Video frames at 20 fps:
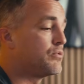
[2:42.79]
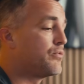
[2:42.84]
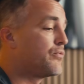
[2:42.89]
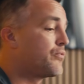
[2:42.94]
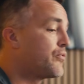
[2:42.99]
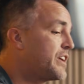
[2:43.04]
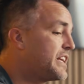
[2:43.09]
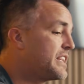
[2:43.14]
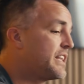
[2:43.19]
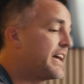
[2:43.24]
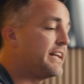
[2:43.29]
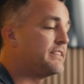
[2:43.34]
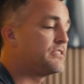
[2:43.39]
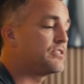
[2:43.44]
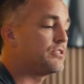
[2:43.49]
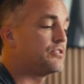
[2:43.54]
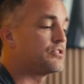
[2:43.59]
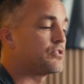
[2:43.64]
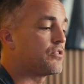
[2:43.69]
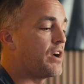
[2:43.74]

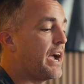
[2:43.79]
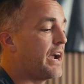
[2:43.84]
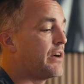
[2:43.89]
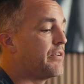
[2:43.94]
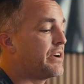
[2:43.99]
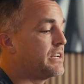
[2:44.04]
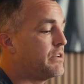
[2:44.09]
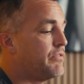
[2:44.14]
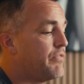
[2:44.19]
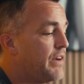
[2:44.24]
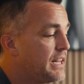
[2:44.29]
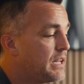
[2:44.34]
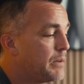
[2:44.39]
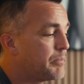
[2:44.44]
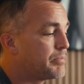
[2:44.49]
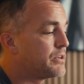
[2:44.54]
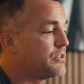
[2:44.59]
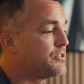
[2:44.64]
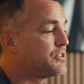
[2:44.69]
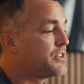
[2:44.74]
freelancers or hiring
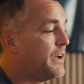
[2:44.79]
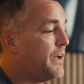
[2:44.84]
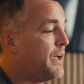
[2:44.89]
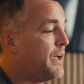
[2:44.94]
developers.